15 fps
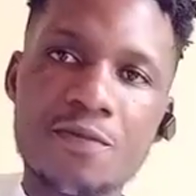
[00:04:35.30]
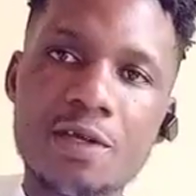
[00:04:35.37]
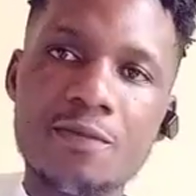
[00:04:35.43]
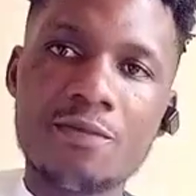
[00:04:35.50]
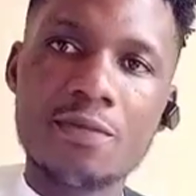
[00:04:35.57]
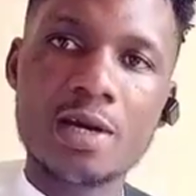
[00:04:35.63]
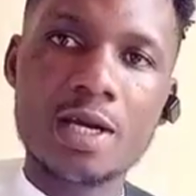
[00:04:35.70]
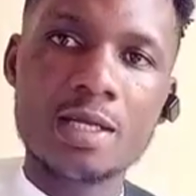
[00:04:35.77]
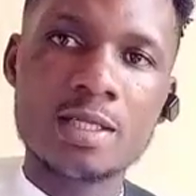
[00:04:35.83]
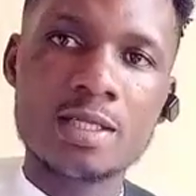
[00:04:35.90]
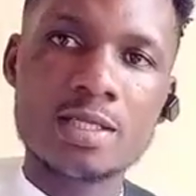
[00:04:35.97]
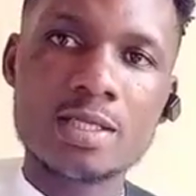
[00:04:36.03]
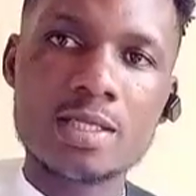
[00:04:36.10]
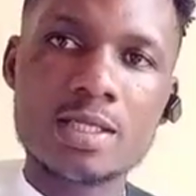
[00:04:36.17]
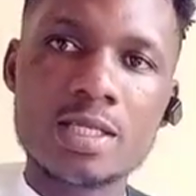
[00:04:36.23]
5th fret,
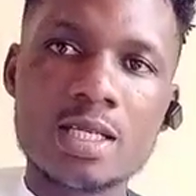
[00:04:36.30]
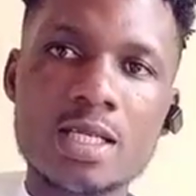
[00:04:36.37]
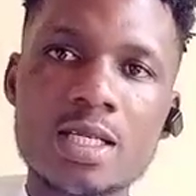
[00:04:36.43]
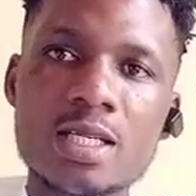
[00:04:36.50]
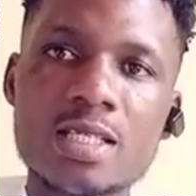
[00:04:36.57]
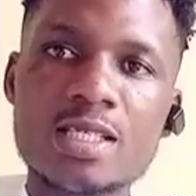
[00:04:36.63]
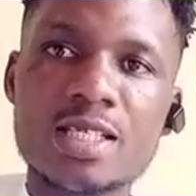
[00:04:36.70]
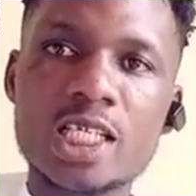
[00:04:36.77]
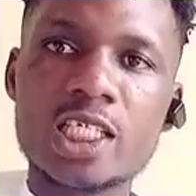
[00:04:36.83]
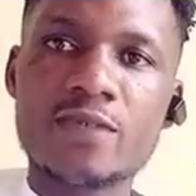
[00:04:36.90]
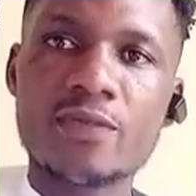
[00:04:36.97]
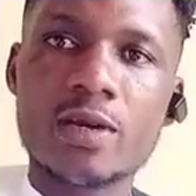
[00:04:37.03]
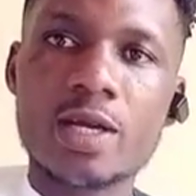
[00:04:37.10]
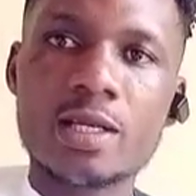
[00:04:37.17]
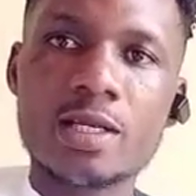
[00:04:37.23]
6th
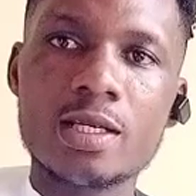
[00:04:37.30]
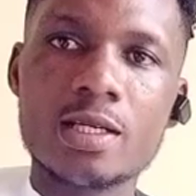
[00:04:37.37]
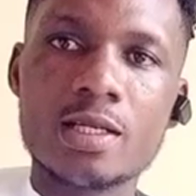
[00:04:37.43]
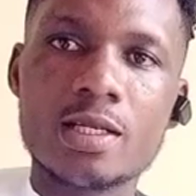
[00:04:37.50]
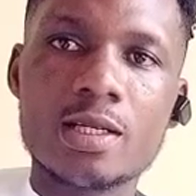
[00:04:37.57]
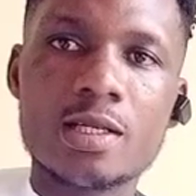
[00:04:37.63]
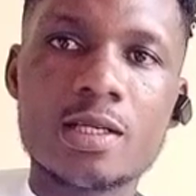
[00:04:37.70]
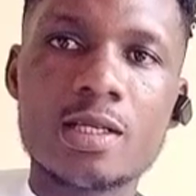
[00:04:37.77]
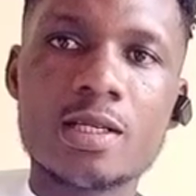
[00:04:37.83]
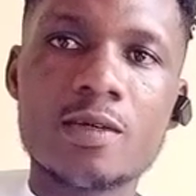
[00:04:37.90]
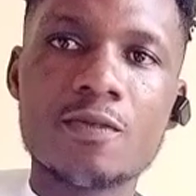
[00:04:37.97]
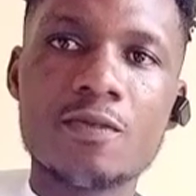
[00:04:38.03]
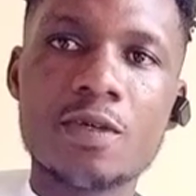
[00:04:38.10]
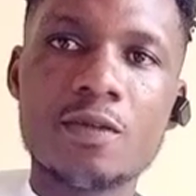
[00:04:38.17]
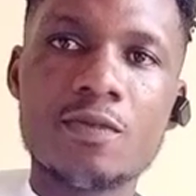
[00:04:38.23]
fret,
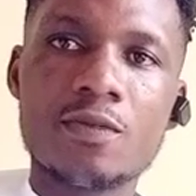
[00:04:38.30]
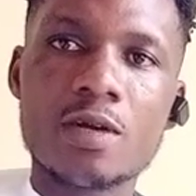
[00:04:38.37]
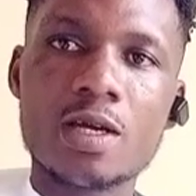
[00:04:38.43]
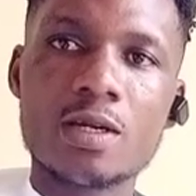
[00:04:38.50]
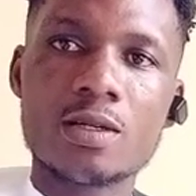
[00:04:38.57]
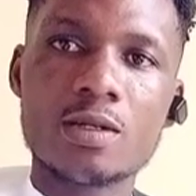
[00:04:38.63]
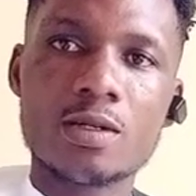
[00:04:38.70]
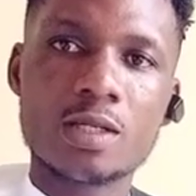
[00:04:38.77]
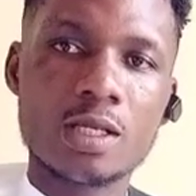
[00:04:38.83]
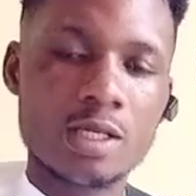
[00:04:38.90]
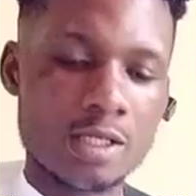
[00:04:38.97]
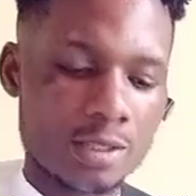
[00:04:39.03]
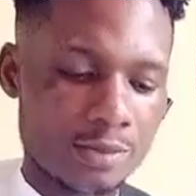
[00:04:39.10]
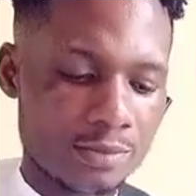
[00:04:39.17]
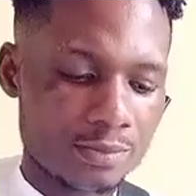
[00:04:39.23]
5th fret.
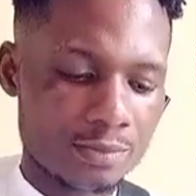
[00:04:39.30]
Okay.